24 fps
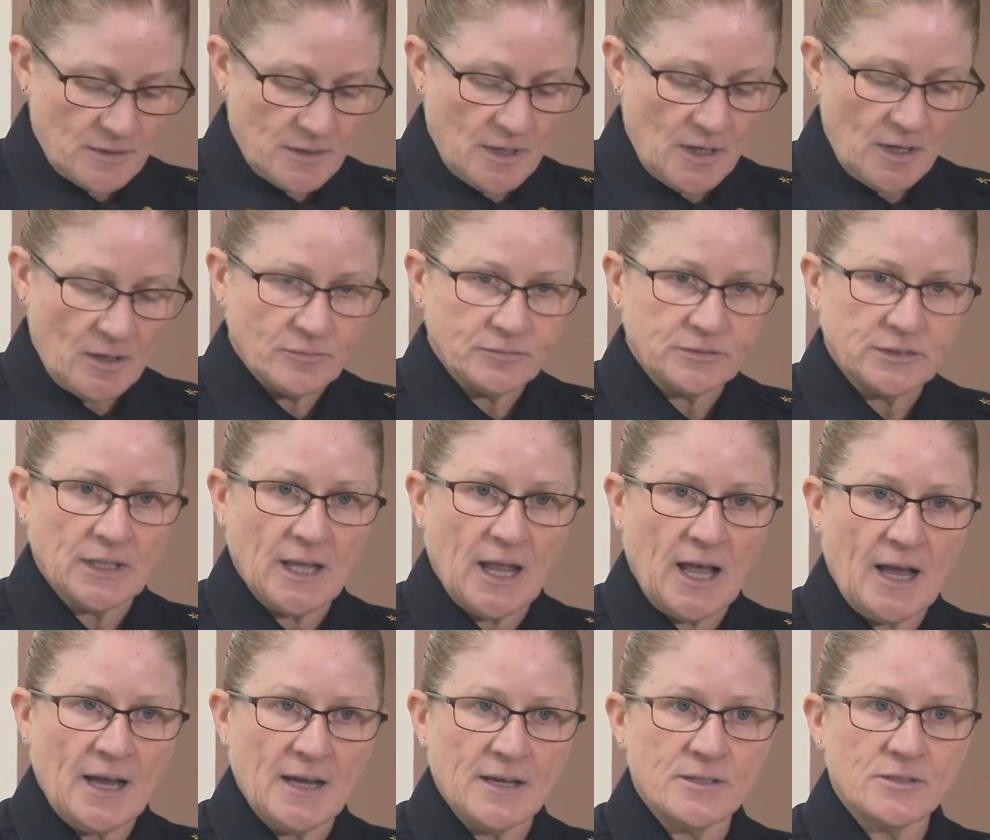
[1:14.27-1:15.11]
of
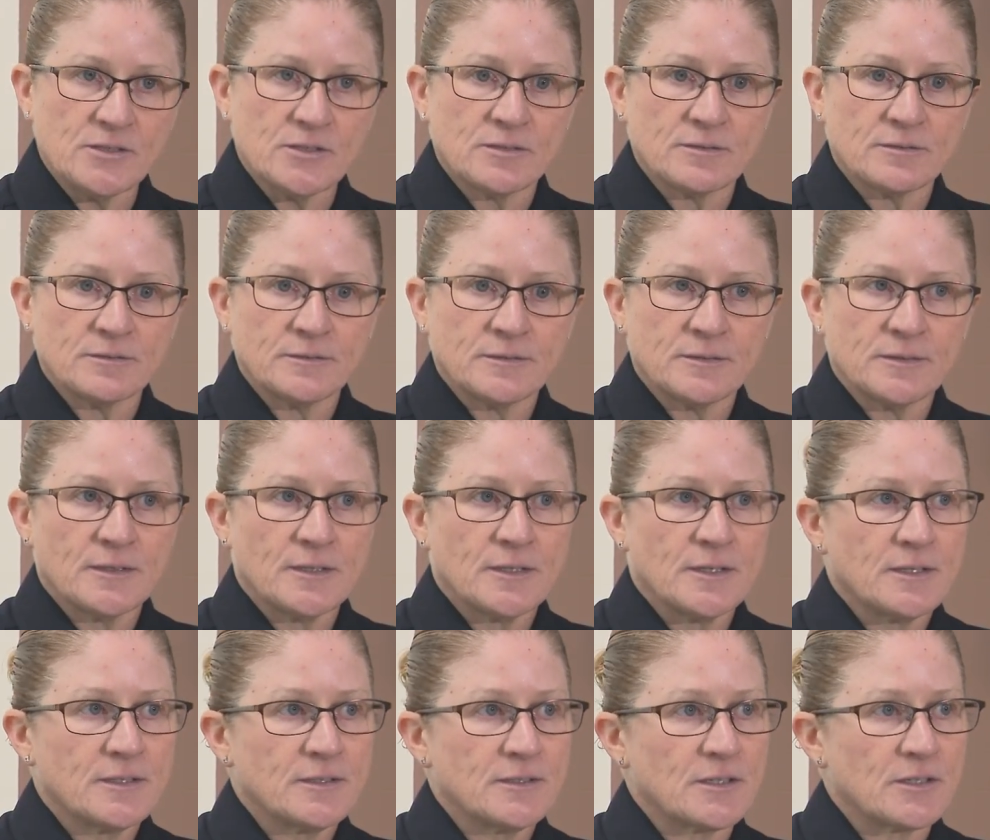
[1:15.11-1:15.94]
lies,
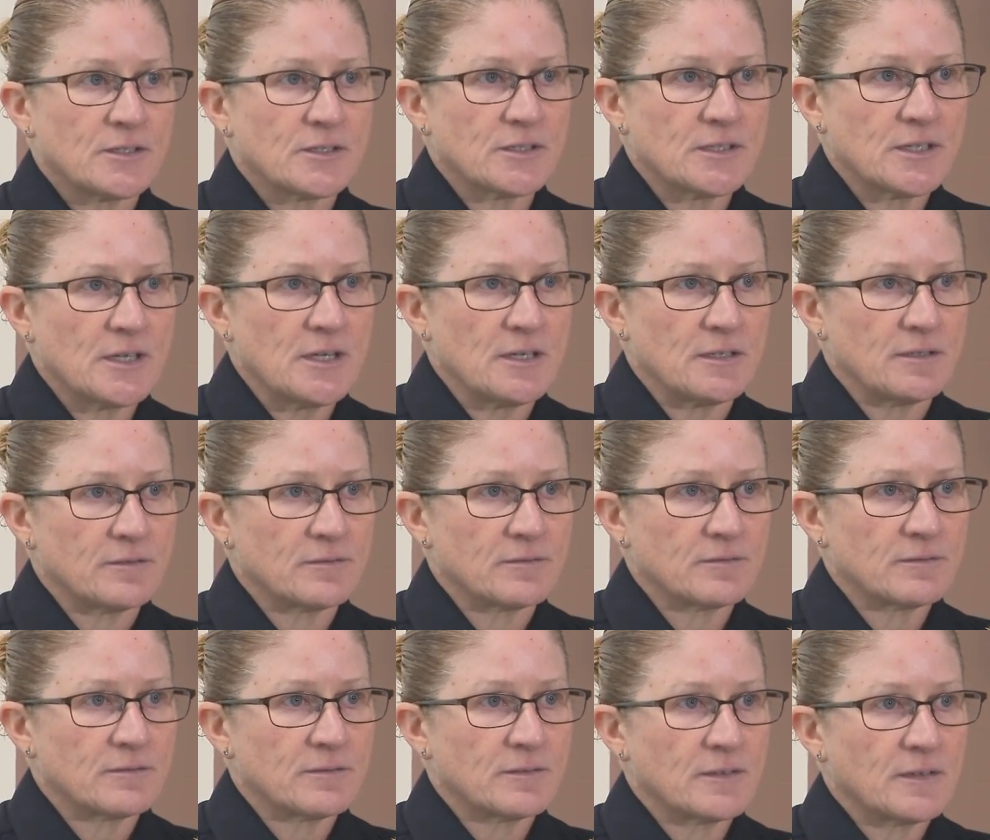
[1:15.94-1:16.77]
deceit,
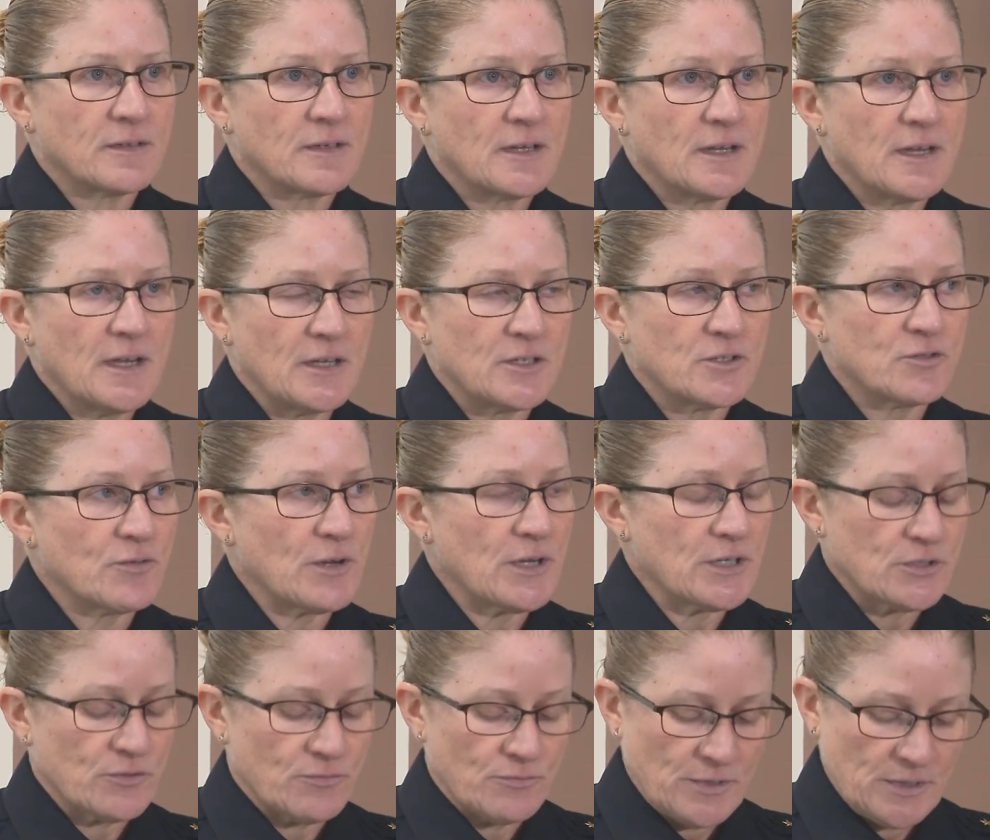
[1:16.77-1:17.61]
and
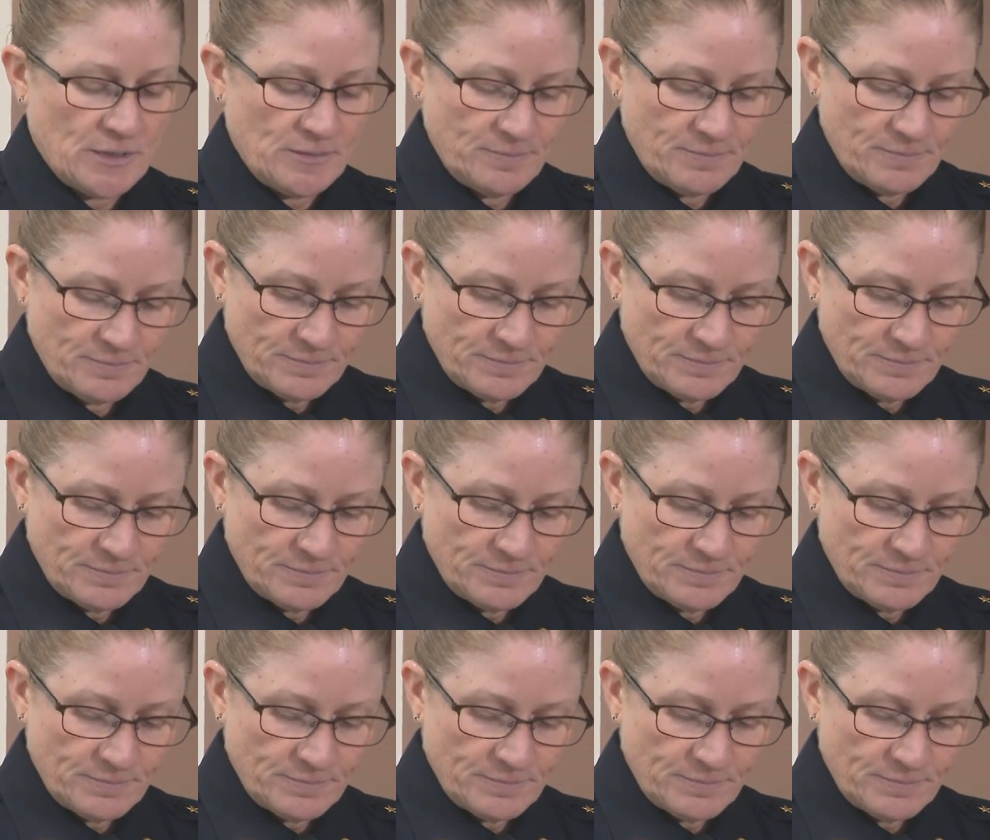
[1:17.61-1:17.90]
treachery.